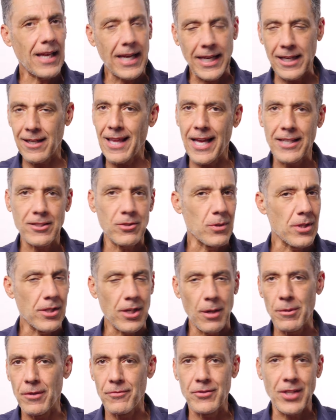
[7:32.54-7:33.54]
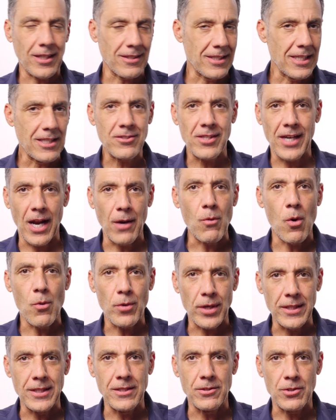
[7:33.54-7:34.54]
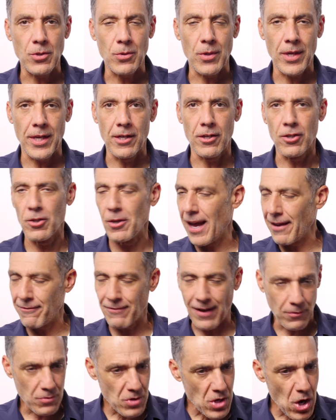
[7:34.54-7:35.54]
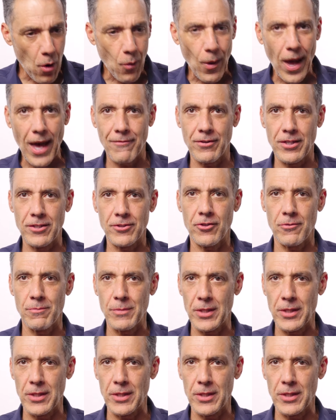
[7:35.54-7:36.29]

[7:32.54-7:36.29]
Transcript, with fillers: I analyzed it with a number of techniques that I won't get into here. I found no evidence of